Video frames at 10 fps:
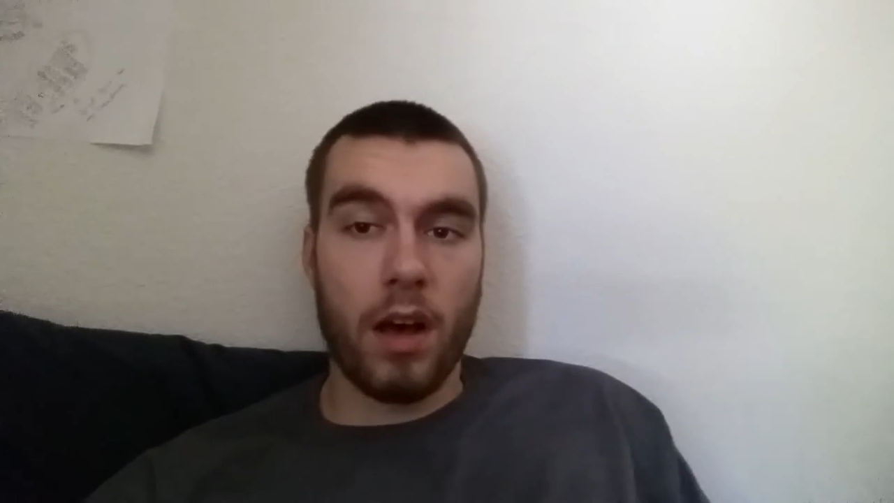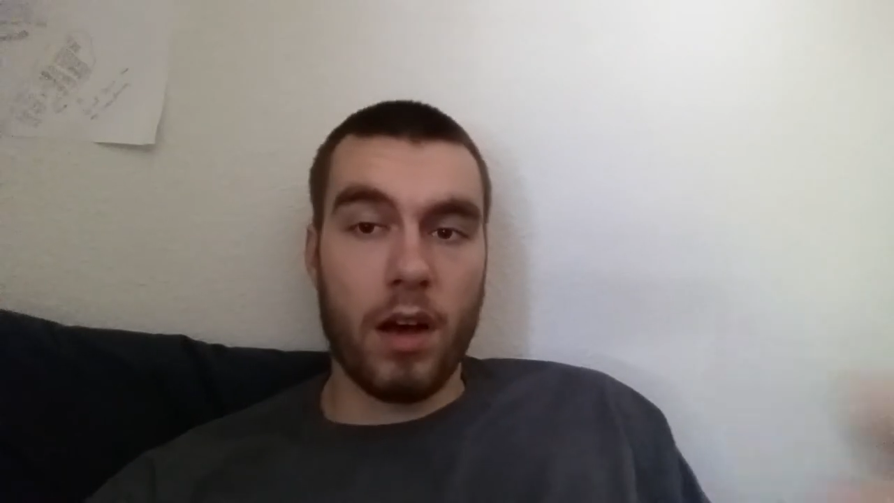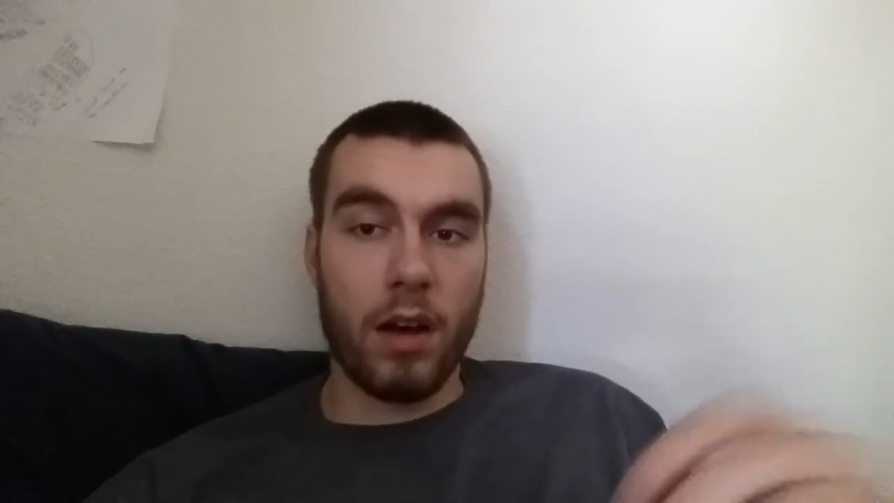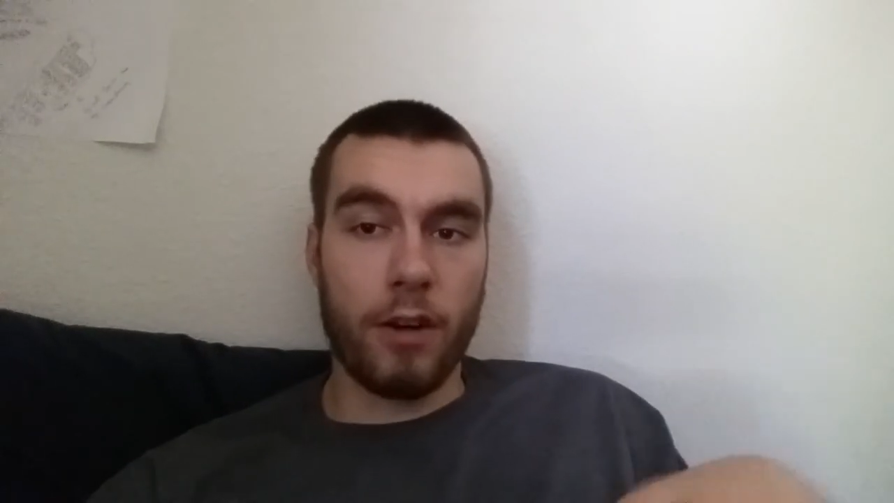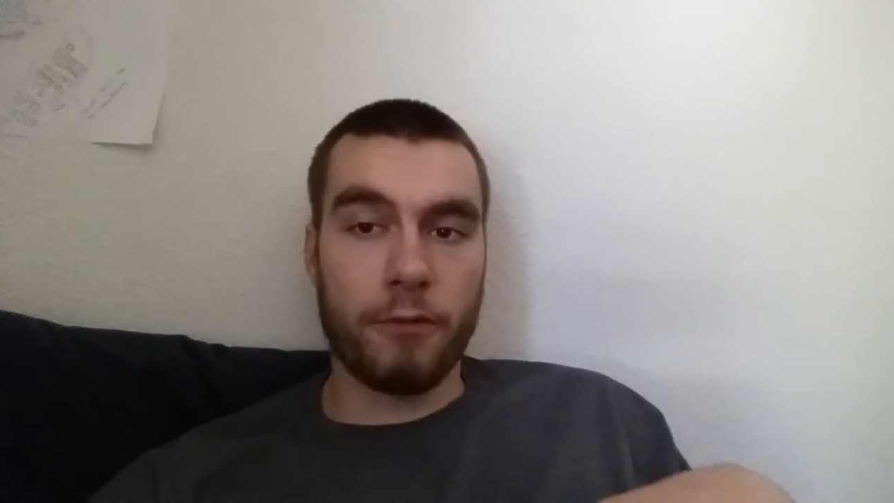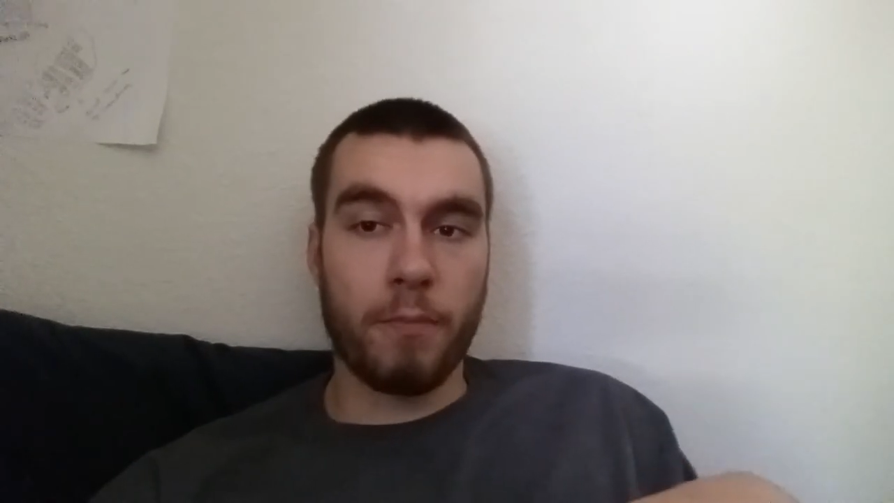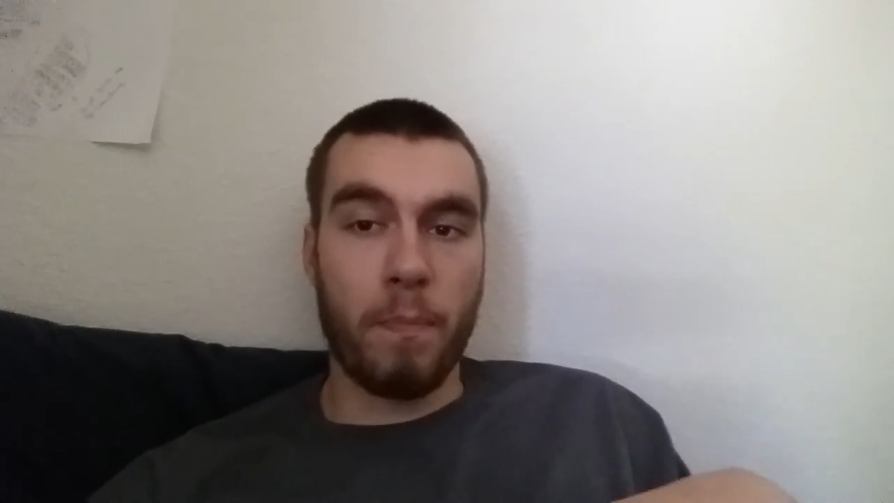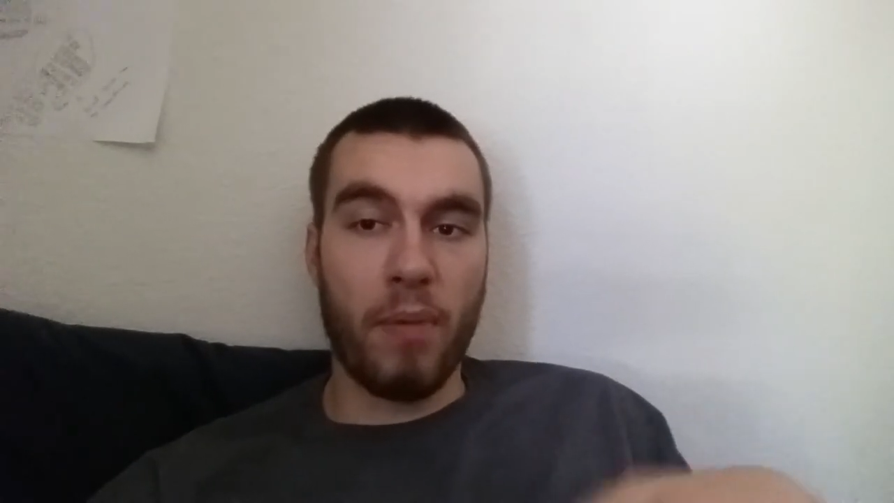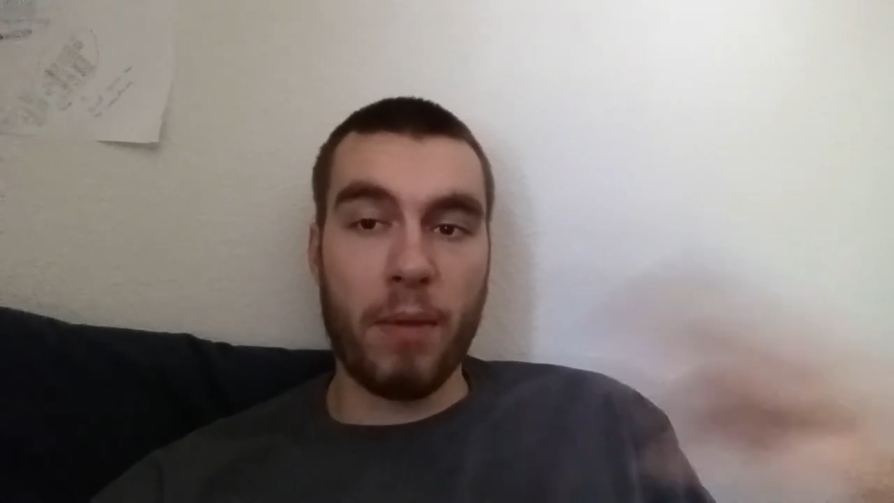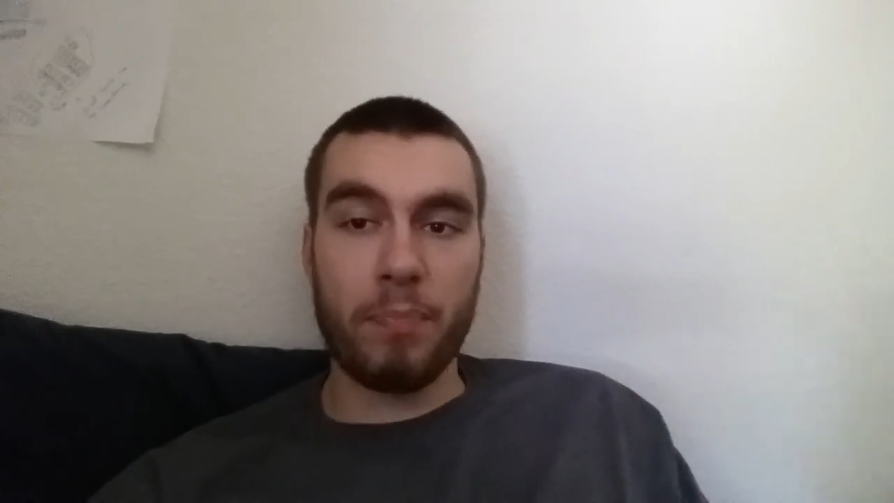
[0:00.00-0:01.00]
of
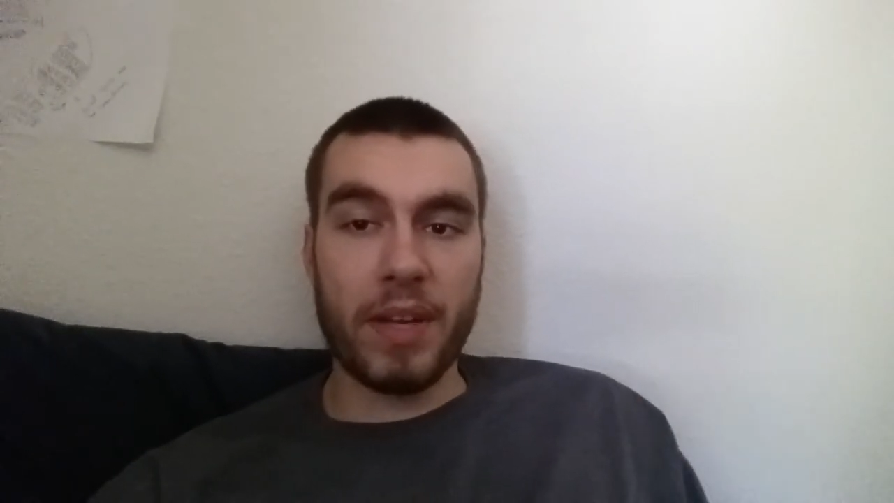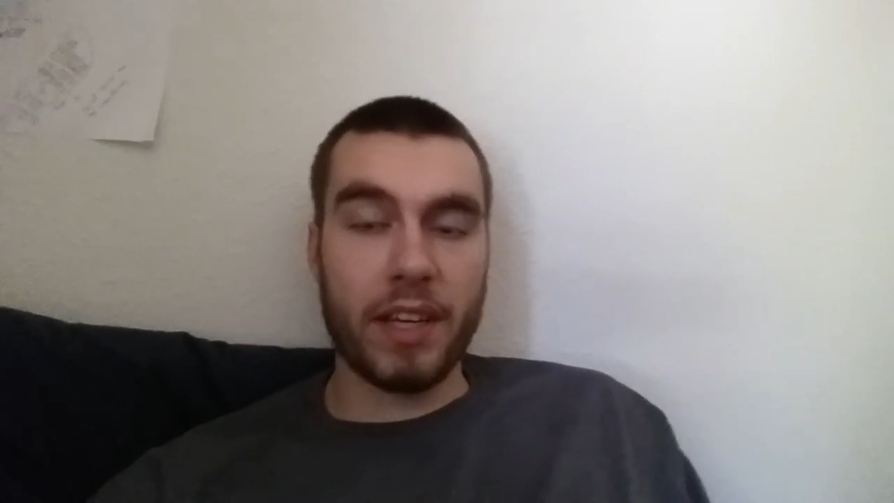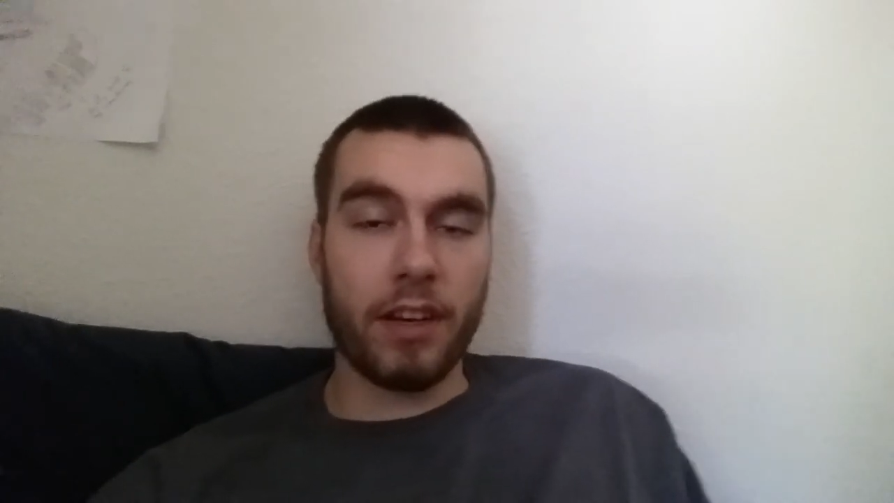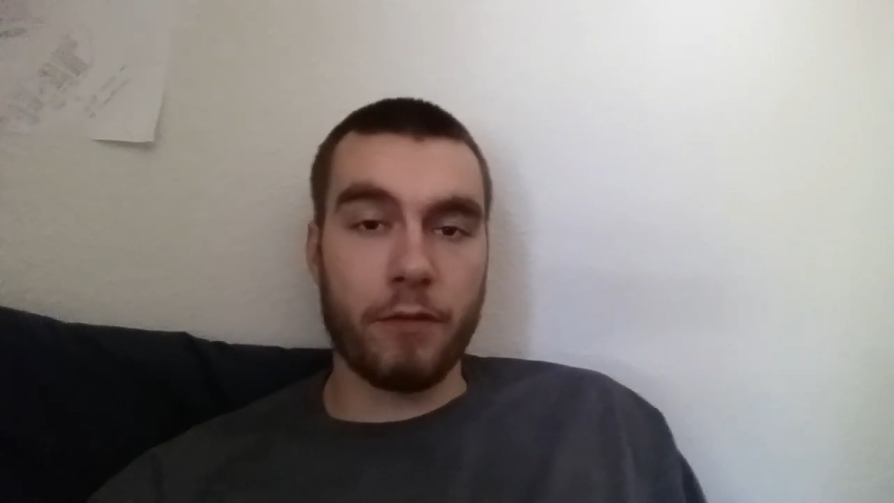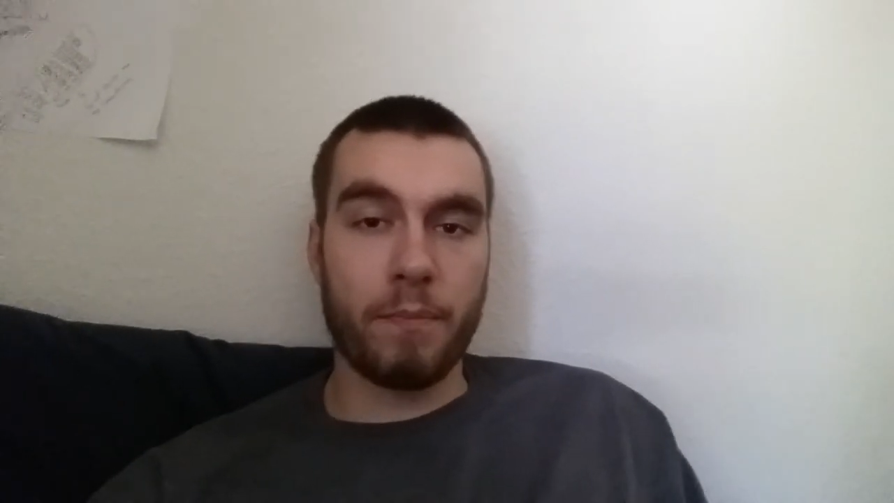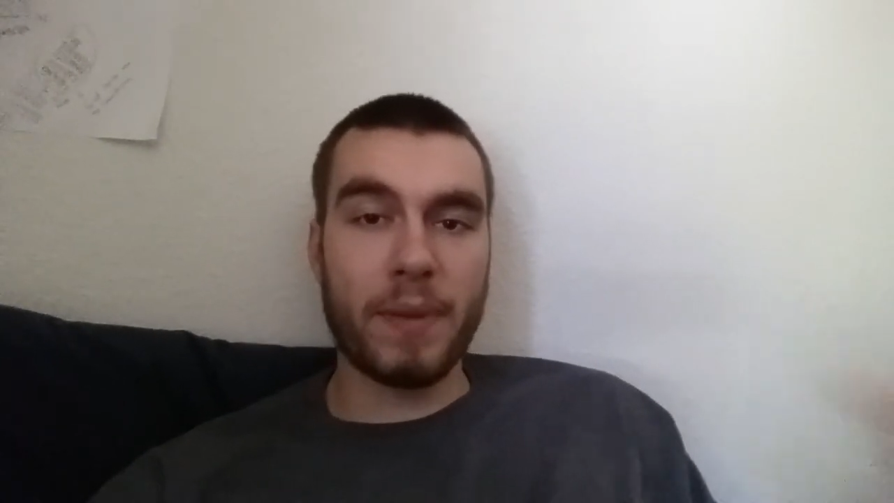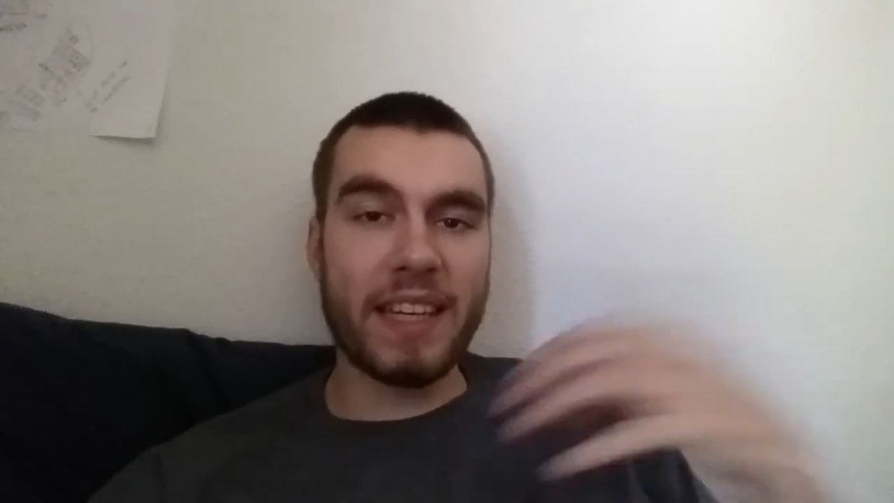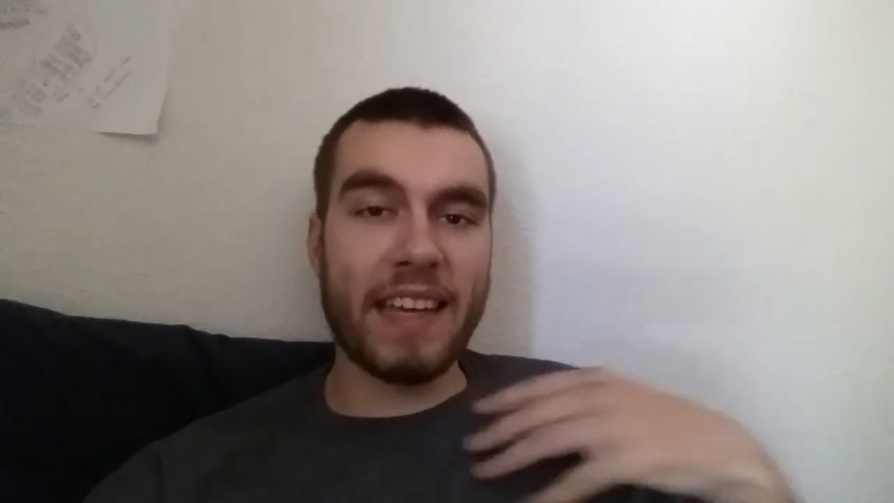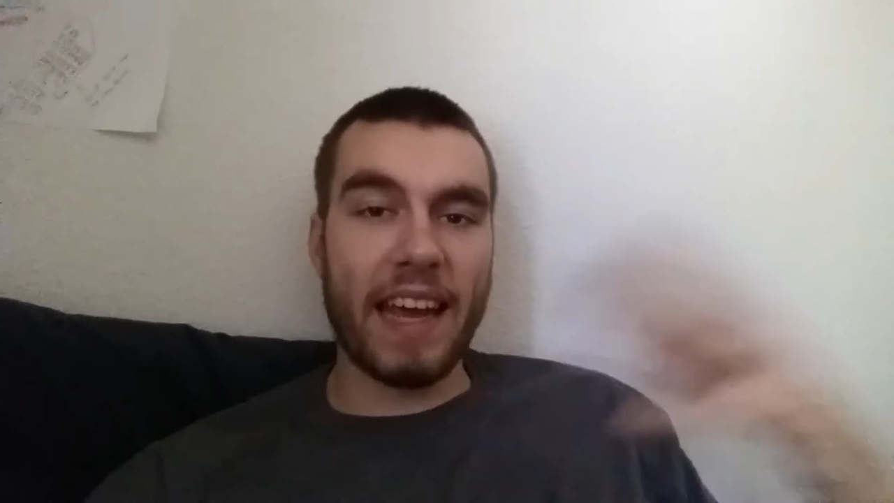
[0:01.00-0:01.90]
being